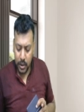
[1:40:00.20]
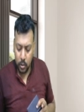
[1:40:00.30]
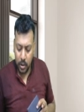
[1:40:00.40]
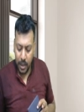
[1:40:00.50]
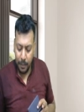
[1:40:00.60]

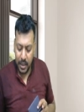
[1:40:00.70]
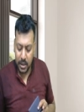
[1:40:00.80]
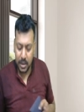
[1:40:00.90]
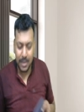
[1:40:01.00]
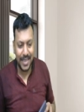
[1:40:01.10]
total
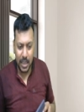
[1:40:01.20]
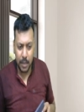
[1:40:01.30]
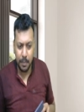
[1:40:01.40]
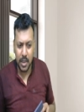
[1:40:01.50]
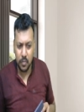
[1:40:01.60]
application is 8
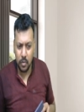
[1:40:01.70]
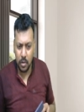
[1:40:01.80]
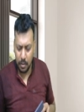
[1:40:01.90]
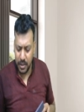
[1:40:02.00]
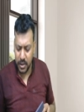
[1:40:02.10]
plus
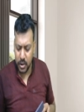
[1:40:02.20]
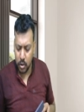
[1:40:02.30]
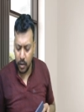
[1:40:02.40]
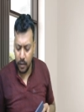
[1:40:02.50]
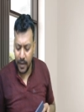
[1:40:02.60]
4 means
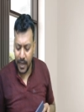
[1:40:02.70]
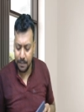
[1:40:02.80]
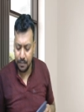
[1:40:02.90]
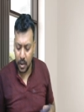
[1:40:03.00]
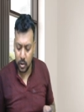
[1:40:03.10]
12 lakh.
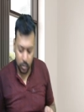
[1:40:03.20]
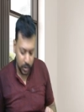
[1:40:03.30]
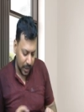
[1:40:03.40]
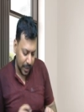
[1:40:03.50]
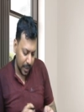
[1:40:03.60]
So
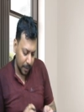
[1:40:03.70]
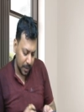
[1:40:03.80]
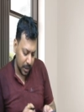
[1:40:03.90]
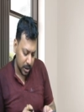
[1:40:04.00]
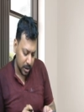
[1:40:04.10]
the under
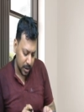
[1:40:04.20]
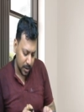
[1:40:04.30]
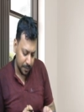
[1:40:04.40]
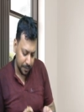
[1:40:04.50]
application is